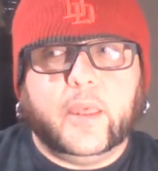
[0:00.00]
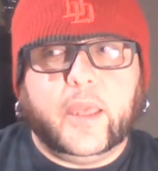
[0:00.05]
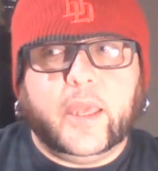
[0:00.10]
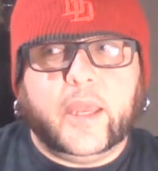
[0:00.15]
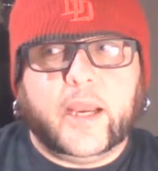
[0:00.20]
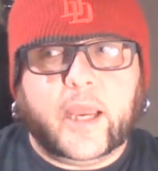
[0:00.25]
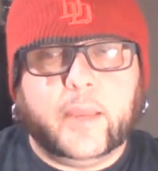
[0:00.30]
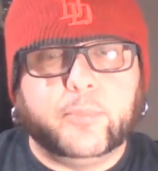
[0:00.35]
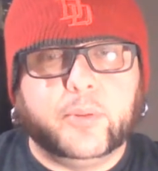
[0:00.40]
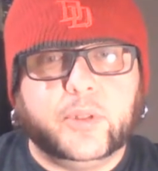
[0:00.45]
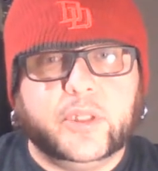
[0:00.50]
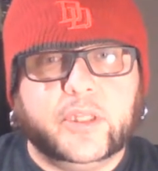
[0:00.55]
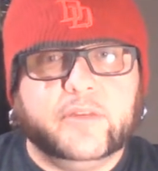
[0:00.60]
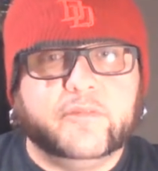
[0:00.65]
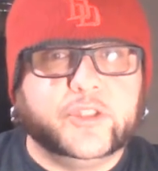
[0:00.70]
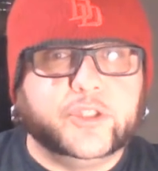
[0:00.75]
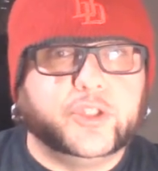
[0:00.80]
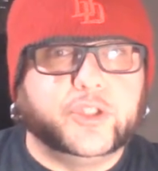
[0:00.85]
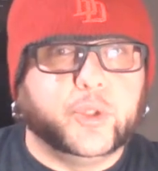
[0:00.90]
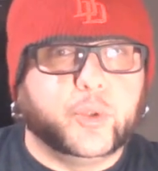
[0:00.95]
and i
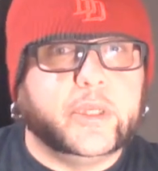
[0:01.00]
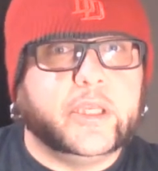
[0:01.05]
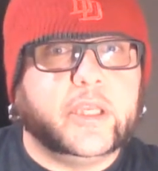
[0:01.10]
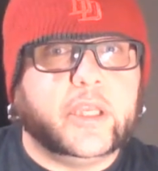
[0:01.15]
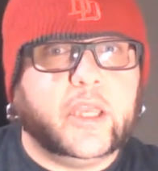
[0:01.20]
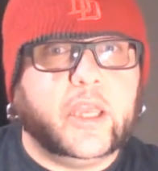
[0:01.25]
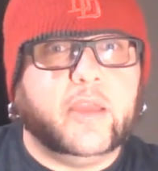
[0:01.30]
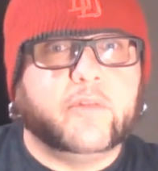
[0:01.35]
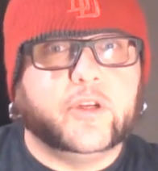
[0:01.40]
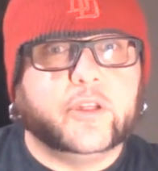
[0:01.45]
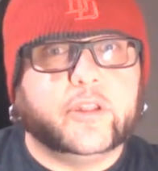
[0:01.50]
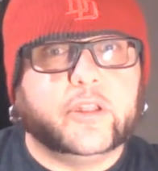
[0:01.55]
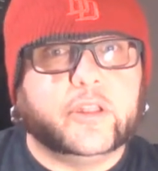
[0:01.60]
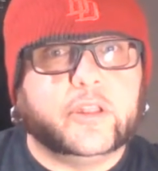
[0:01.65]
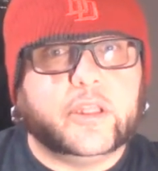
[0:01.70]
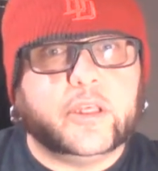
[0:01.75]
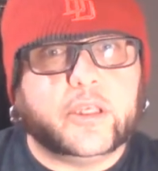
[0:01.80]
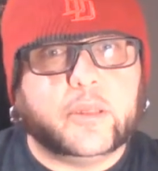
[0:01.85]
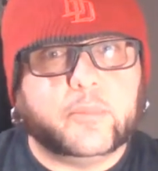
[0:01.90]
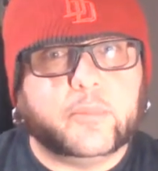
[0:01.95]
believe in doing
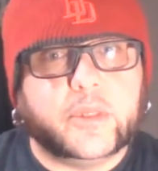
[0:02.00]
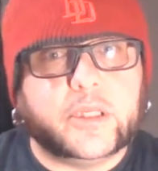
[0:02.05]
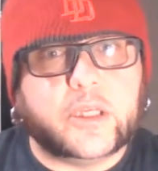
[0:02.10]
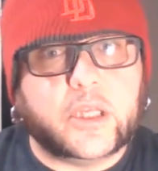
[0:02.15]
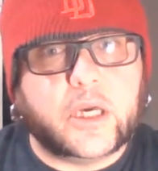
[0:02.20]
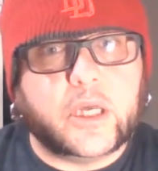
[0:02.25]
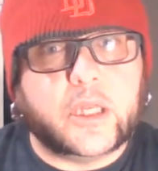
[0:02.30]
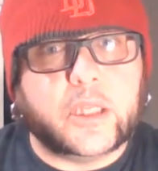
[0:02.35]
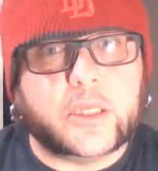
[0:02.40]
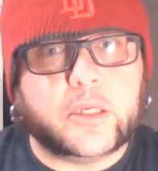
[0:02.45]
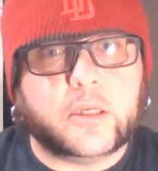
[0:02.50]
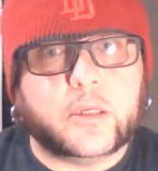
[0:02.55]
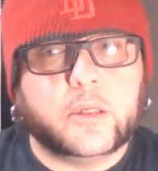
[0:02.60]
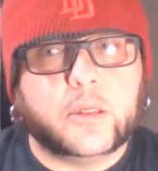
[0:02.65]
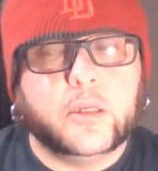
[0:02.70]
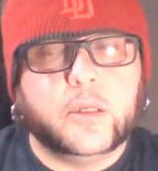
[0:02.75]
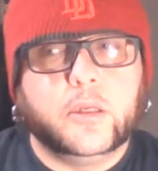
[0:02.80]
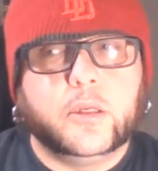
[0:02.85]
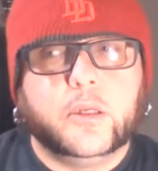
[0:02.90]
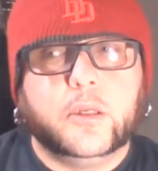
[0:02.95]
everything that can be done
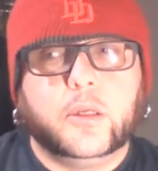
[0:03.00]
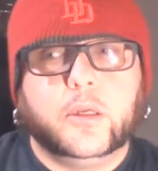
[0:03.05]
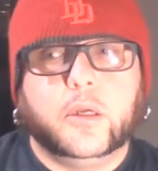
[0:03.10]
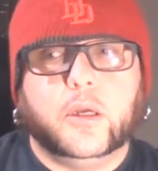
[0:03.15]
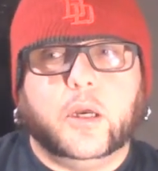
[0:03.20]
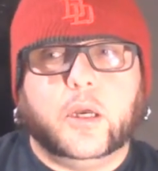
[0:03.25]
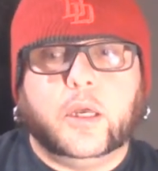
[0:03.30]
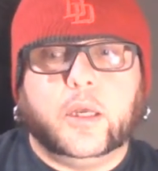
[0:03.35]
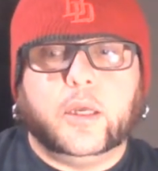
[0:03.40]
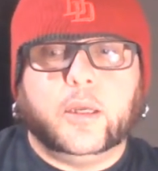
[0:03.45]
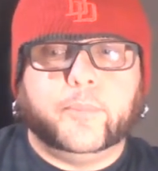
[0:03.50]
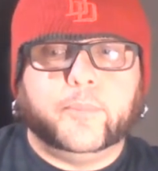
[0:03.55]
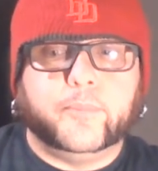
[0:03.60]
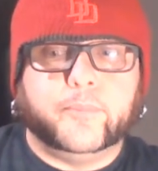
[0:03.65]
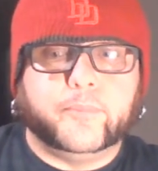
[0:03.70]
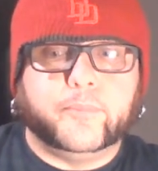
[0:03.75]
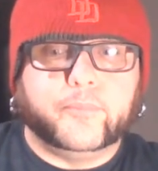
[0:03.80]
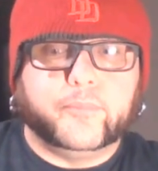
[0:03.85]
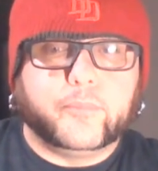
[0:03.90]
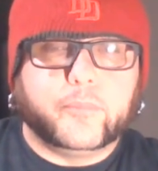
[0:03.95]

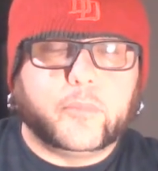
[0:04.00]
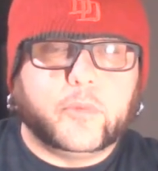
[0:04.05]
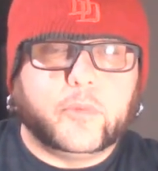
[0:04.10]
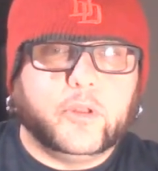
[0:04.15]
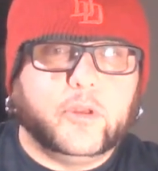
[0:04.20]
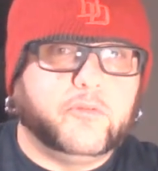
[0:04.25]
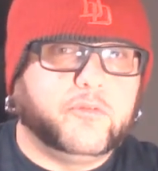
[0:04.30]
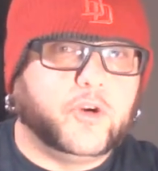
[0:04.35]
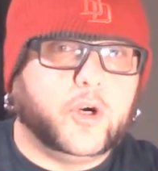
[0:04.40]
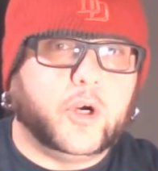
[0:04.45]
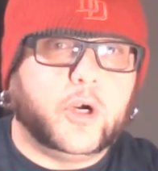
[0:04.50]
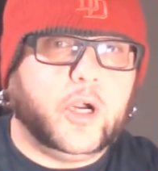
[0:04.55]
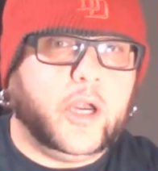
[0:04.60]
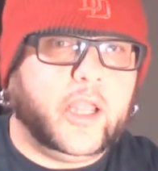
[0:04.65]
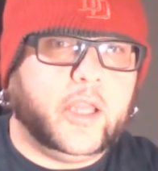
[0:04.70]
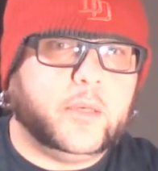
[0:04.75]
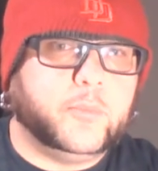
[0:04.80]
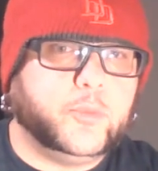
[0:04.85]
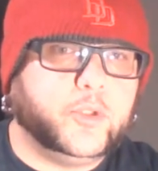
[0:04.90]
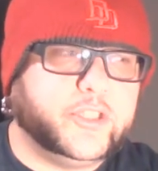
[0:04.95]
um, for our
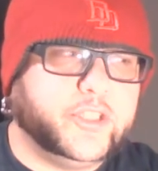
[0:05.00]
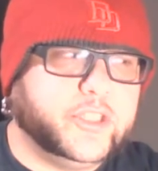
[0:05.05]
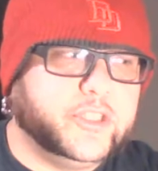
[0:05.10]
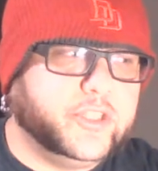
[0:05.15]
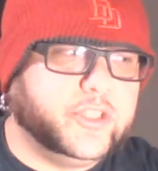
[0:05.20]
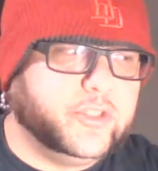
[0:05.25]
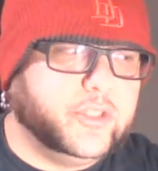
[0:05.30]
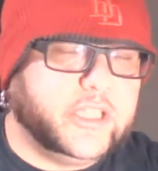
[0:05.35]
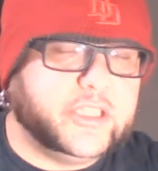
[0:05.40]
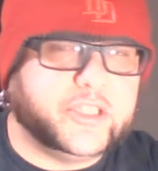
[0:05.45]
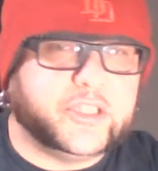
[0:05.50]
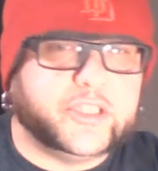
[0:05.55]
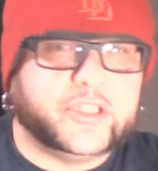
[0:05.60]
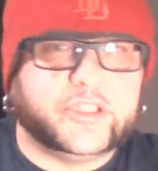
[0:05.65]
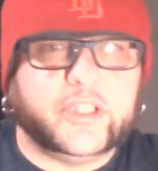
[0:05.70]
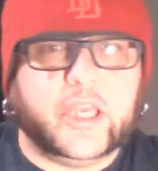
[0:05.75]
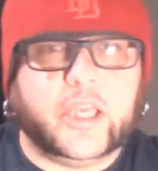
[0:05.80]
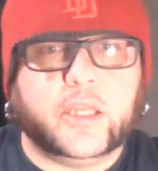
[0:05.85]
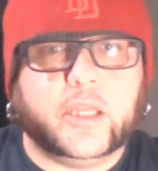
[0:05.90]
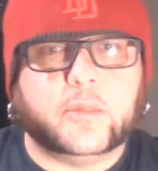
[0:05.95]
animals because they're not
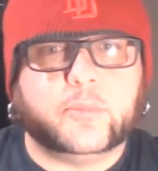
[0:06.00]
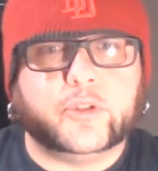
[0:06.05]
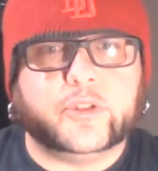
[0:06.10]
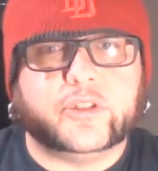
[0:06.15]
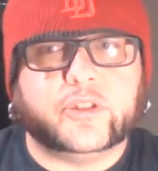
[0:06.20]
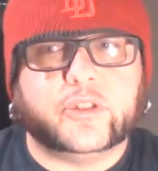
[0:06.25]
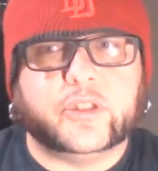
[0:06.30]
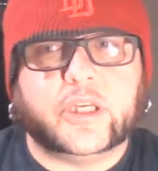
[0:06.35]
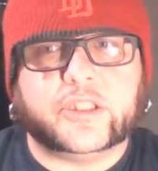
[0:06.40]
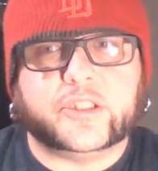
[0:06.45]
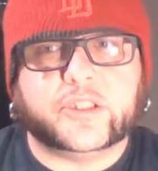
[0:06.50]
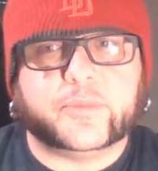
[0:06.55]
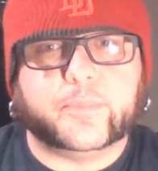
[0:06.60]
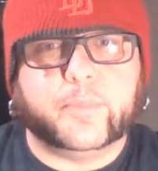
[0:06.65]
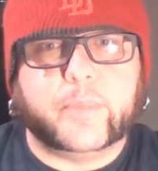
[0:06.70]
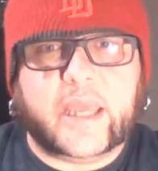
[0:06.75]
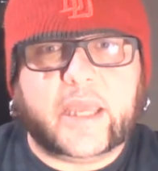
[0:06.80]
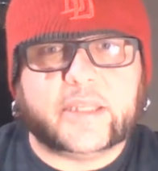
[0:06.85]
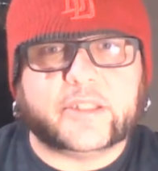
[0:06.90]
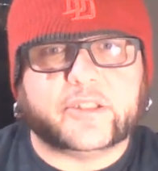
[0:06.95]
just animals they're not
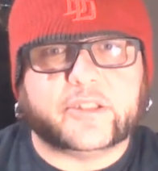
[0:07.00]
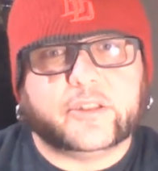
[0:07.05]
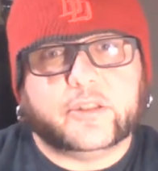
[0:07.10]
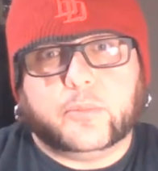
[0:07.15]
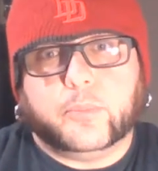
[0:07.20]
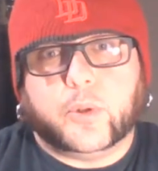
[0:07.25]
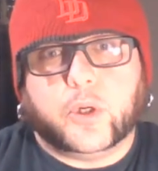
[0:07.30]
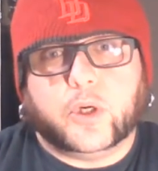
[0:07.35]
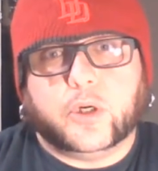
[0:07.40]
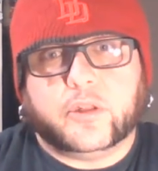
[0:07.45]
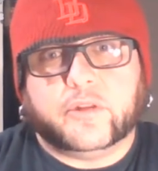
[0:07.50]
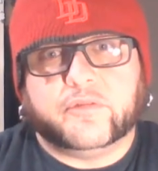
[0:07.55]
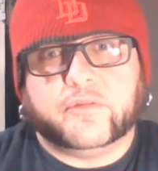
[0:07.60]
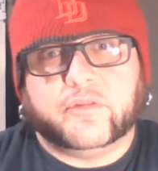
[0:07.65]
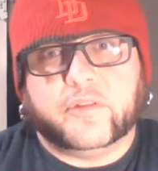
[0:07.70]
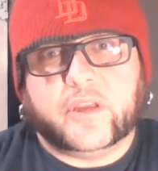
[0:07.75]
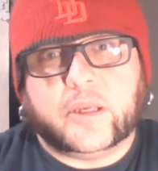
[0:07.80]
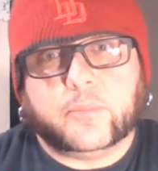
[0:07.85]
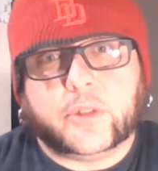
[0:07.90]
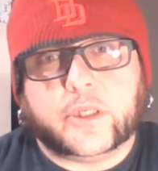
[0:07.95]
just pets they're part of the
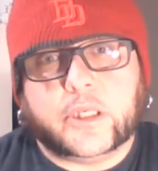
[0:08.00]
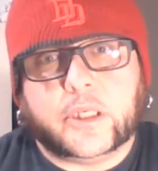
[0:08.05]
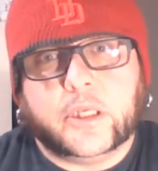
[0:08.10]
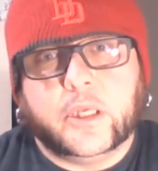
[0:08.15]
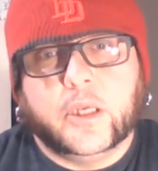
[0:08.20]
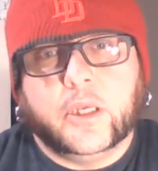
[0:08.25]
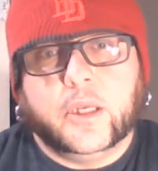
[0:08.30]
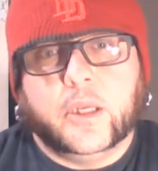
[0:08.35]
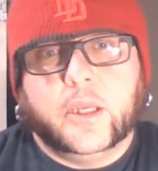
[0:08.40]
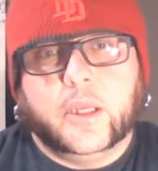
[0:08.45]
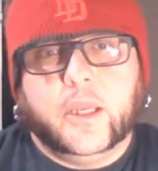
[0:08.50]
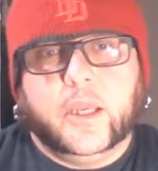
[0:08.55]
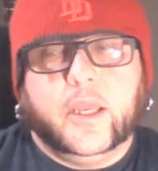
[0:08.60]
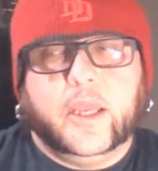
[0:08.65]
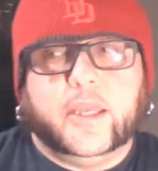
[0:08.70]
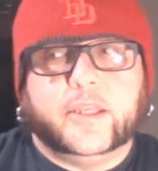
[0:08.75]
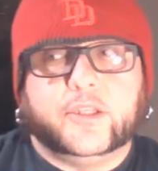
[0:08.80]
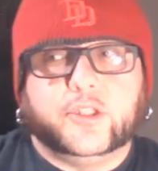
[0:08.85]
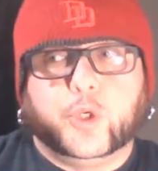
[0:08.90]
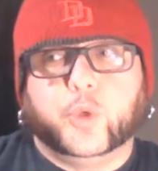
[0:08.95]
family
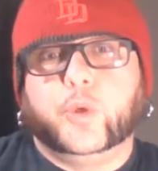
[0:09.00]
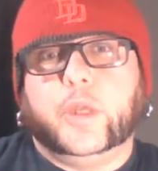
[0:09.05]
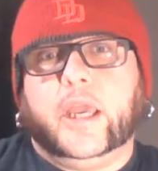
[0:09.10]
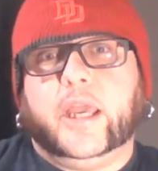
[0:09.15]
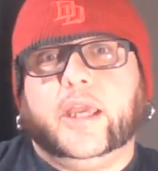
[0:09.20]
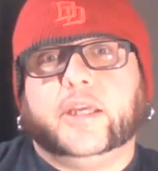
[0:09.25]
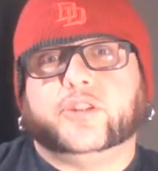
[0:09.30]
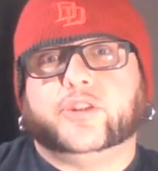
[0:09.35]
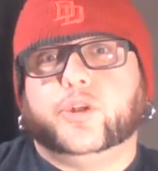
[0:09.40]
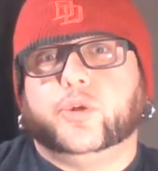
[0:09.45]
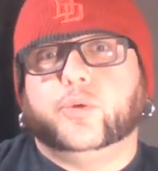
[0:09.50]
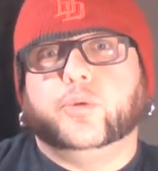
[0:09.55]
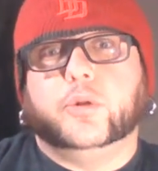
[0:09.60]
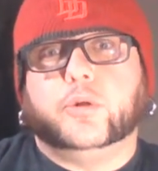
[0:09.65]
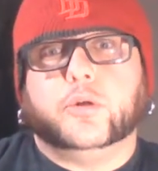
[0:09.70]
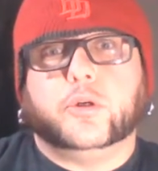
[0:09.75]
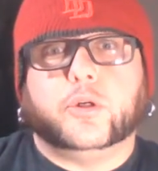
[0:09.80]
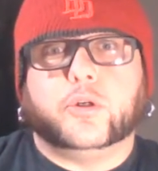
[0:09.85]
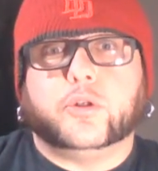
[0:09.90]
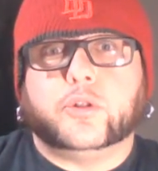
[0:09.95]
and tuna has two
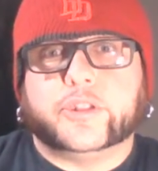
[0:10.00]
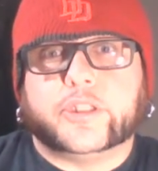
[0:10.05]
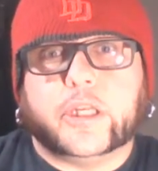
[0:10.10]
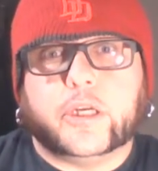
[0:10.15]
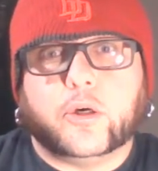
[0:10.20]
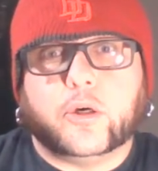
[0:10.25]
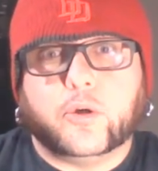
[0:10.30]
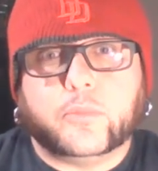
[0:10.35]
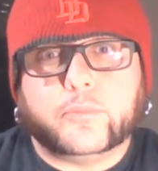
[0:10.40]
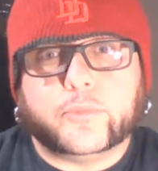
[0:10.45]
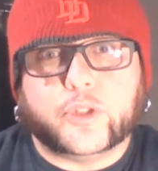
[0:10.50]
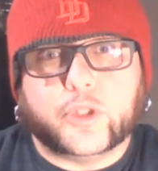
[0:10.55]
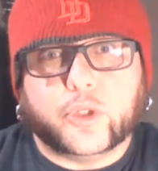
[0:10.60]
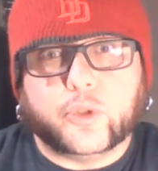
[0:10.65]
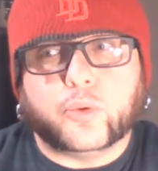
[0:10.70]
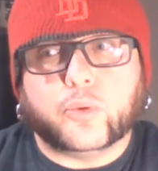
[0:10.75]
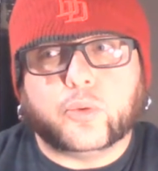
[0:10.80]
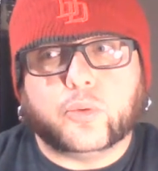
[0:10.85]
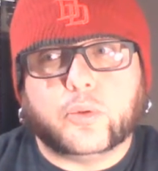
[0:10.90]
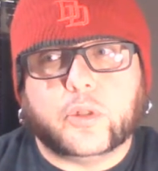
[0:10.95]
little girls at home
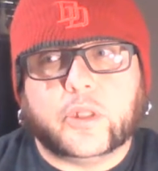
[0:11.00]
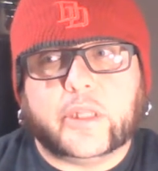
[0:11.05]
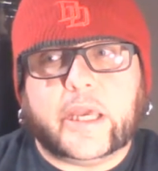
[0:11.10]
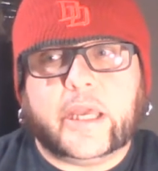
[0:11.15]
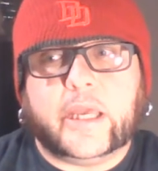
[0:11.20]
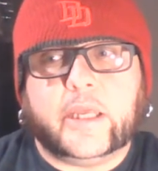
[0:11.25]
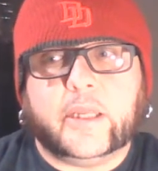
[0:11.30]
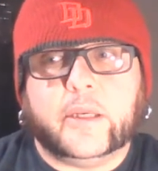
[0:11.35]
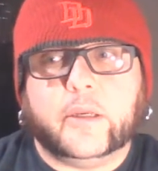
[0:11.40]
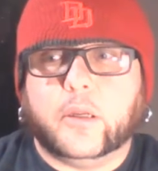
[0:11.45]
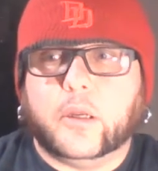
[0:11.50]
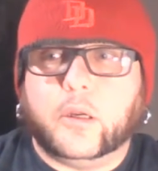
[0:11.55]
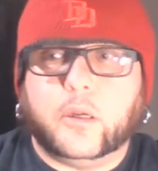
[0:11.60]
too that